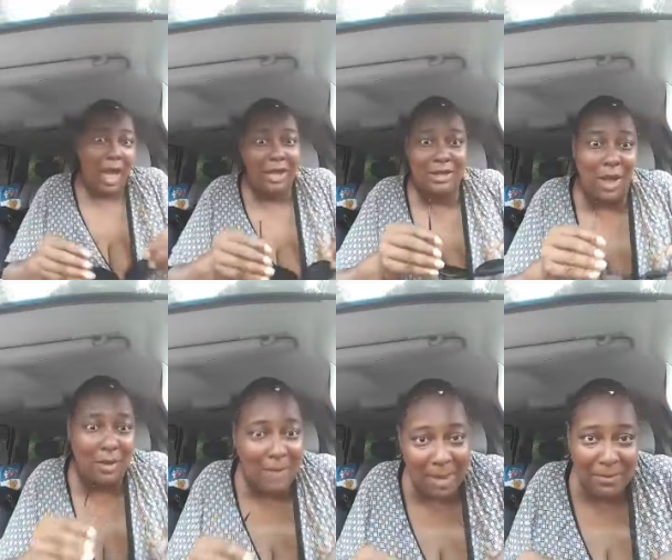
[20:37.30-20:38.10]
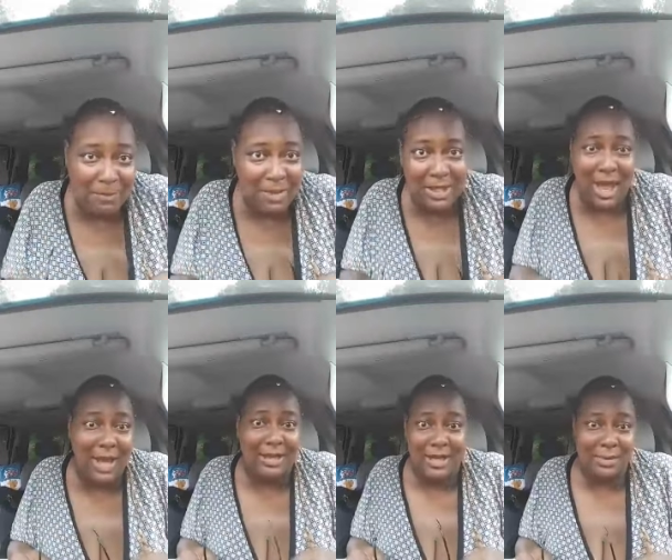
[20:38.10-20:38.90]
I talk about me my
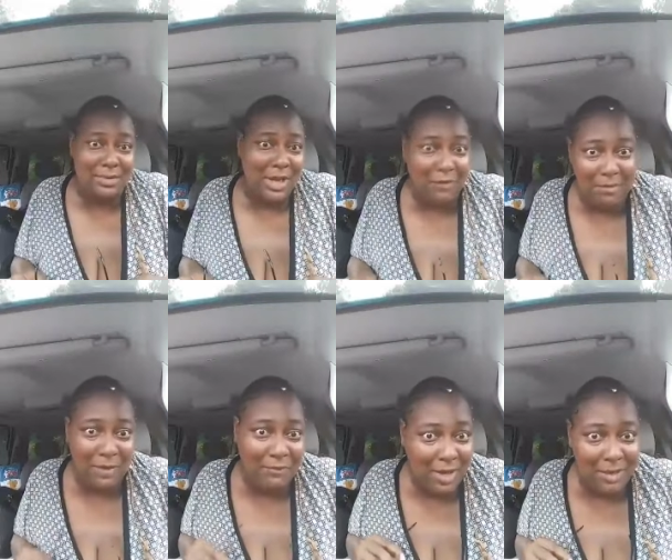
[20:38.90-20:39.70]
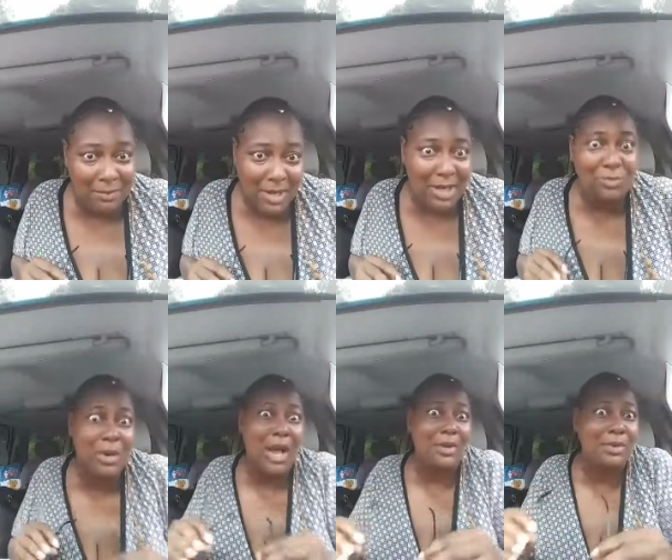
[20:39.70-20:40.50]
goddamn self. A motherfucking comedian. That's
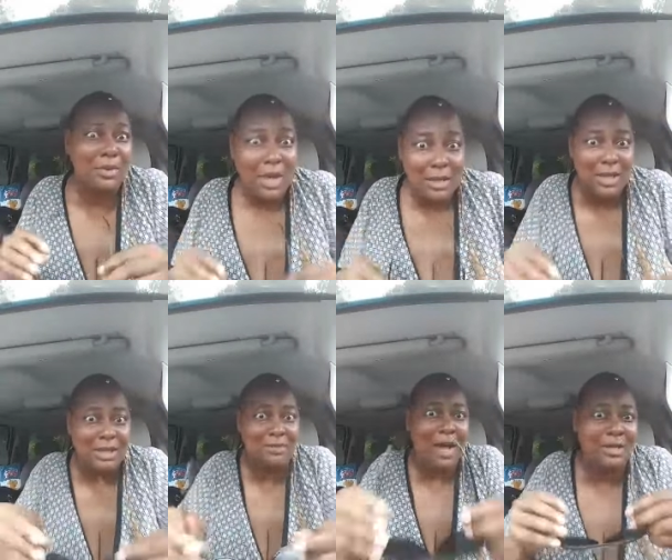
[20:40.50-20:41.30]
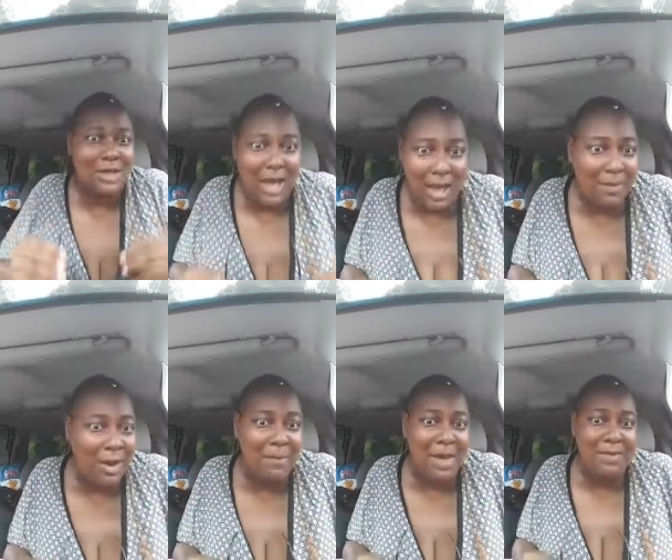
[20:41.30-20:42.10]
what I do. This is my job. You
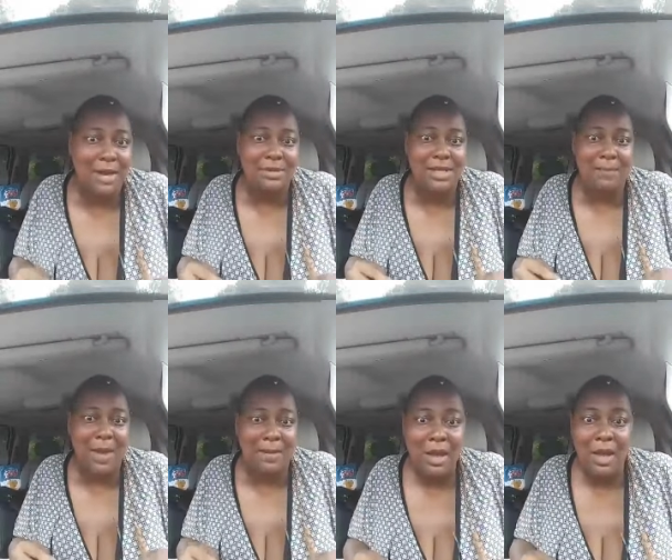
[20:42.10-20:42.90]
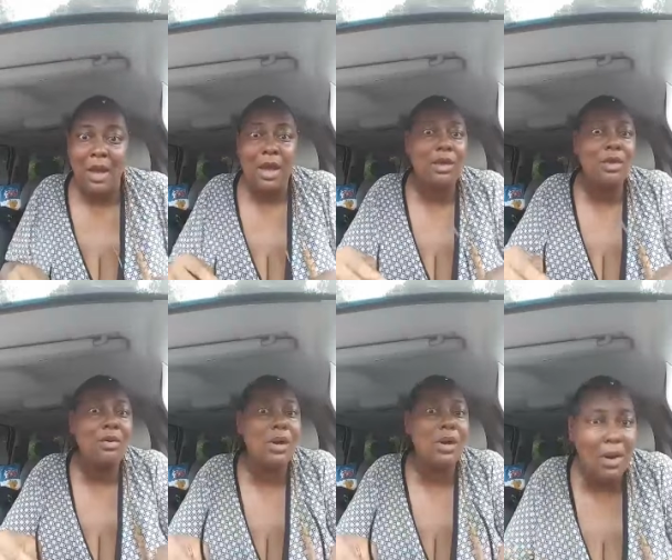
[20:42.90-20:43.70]
don't make me upset, baby. You
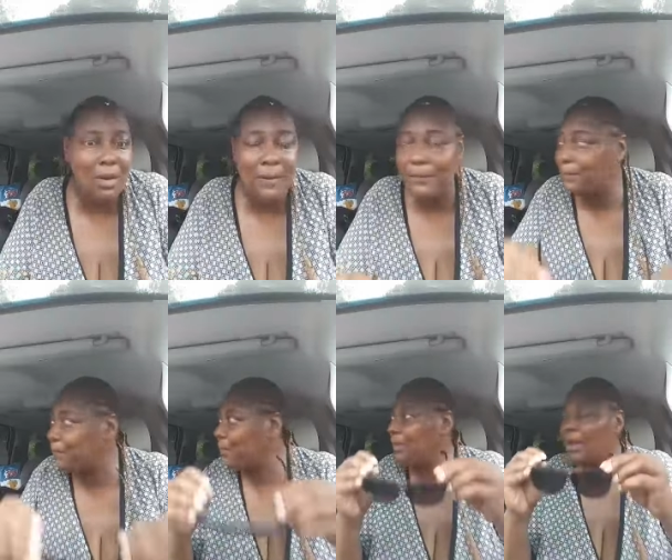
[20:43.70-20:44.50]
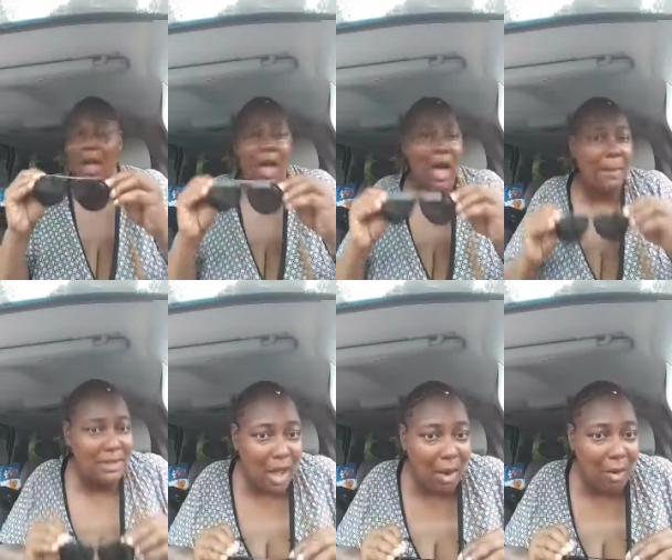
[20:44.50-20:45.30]
can talk. I'ma
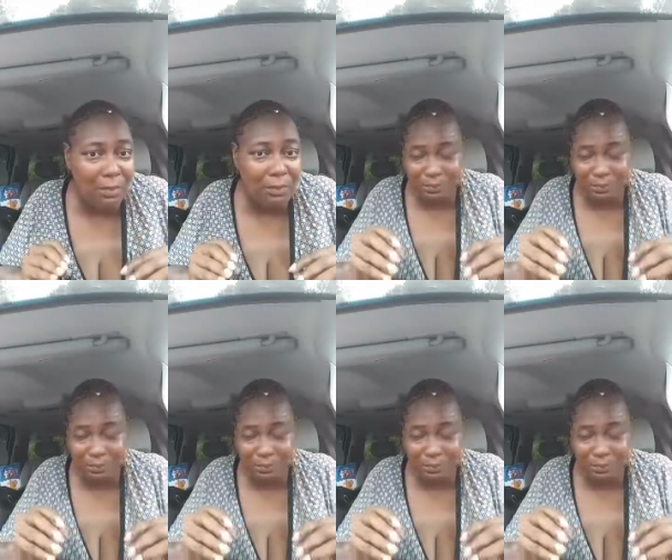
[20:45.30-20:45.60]
talk.